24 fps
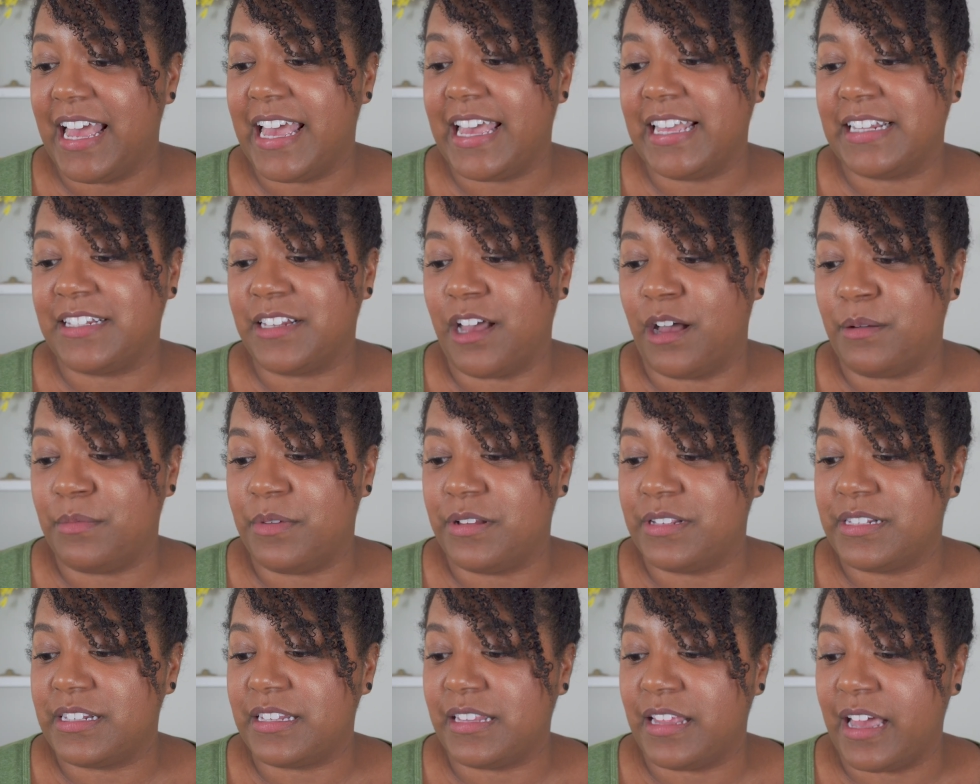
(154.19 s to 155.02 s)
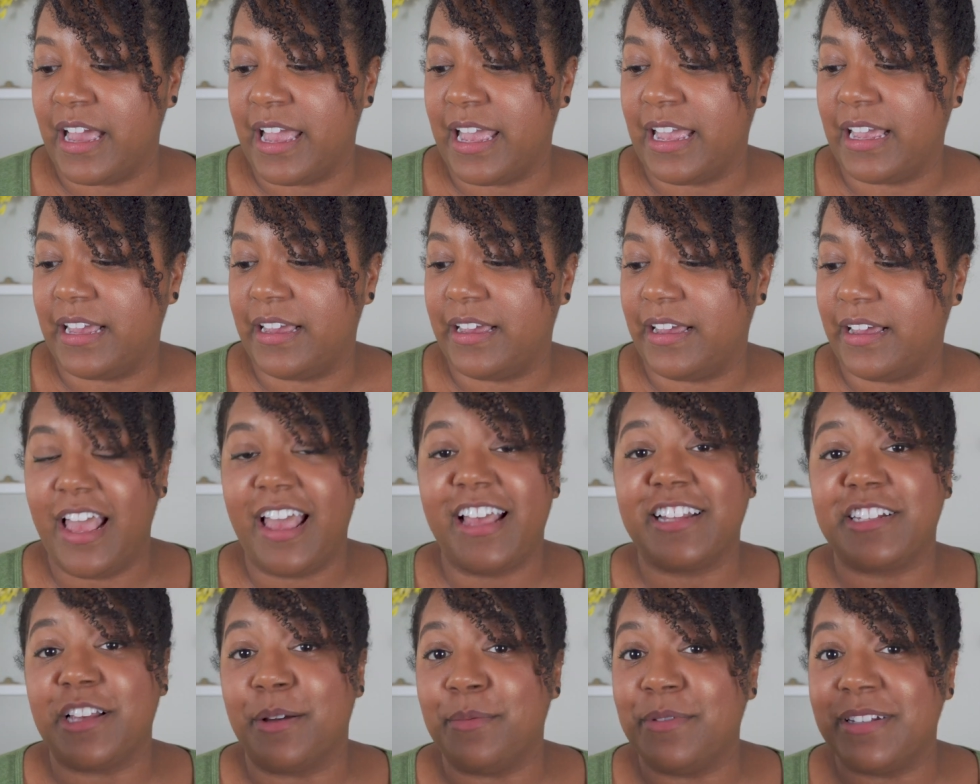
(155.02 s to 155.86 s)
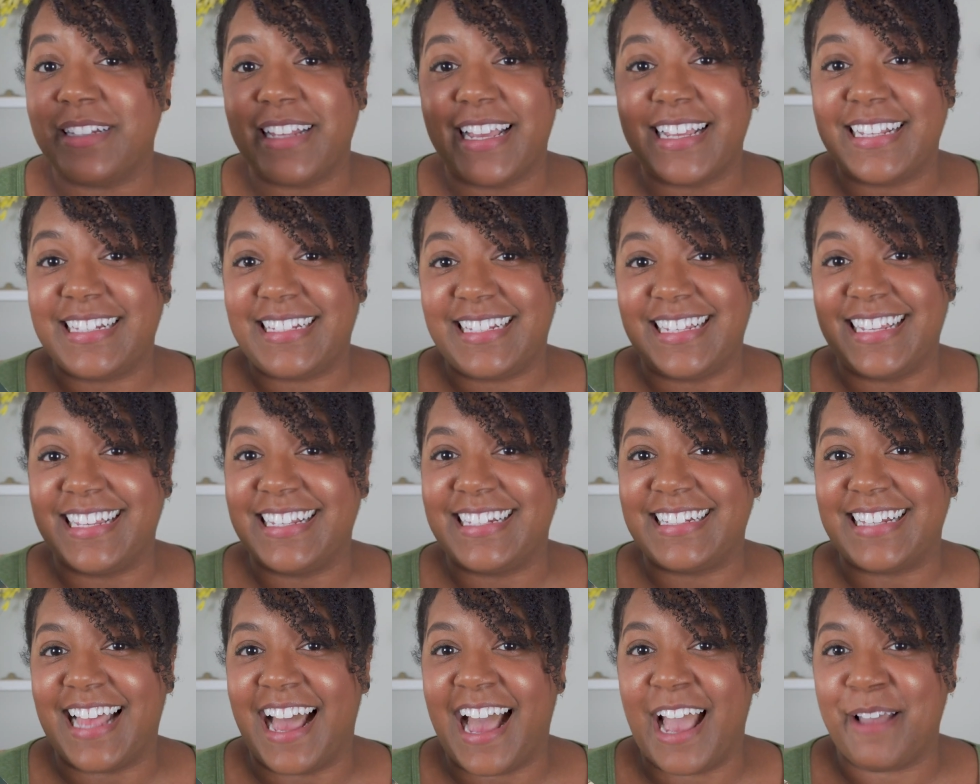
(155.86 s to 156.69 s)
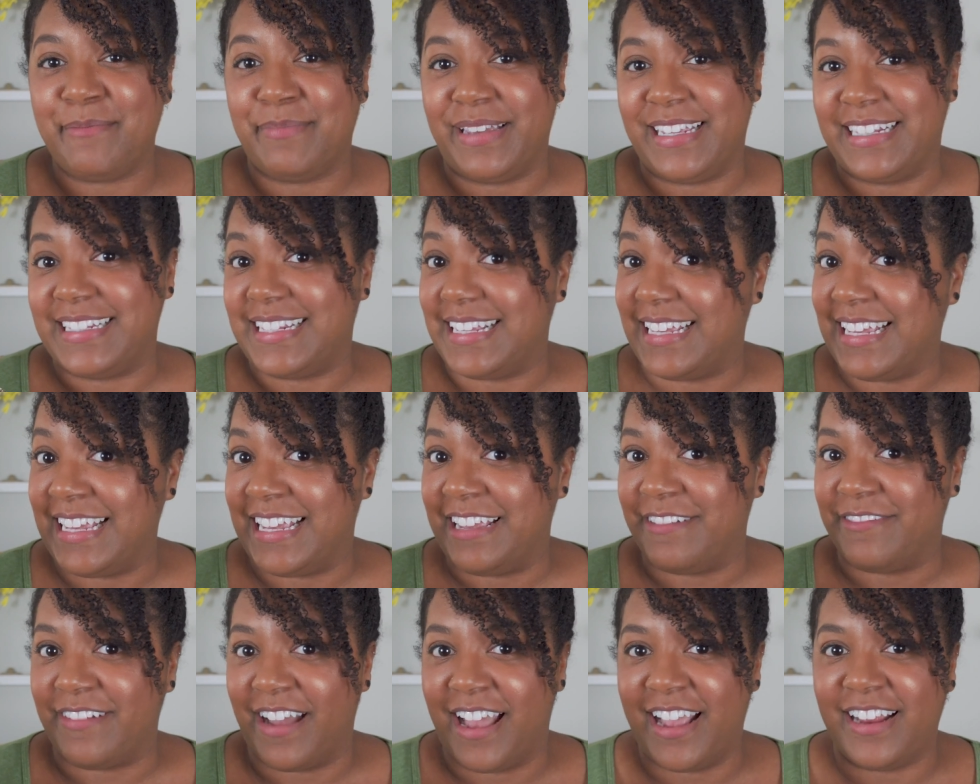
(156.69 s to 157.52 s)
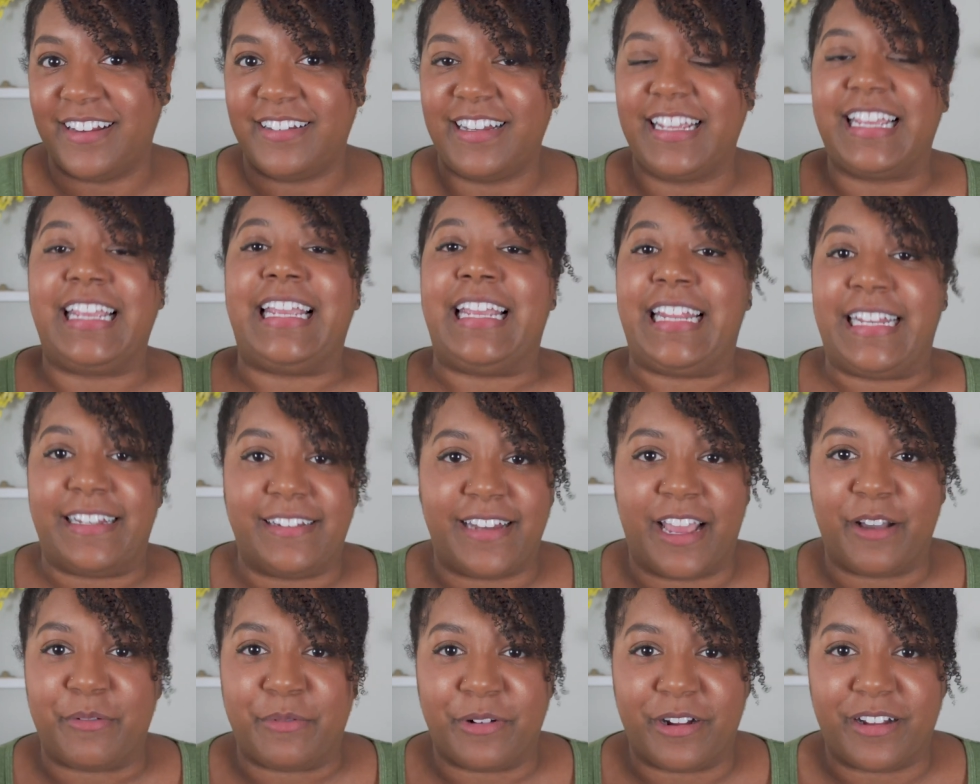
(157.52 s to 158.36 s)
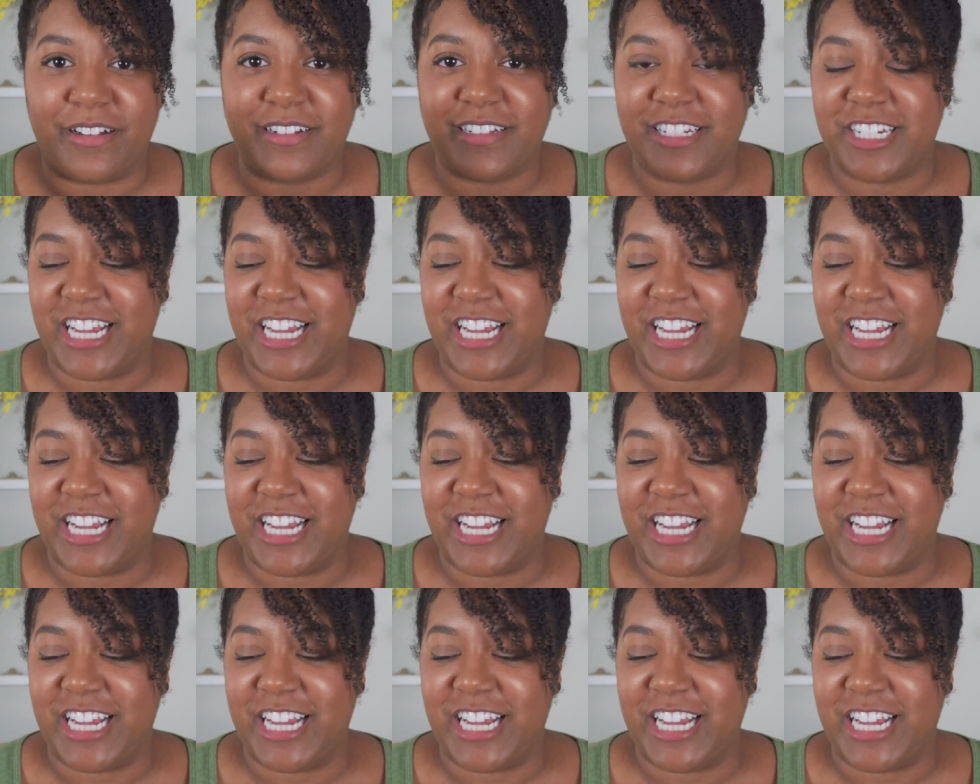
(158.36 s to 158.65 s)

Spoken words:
It's almost like CSI meets E, right? E network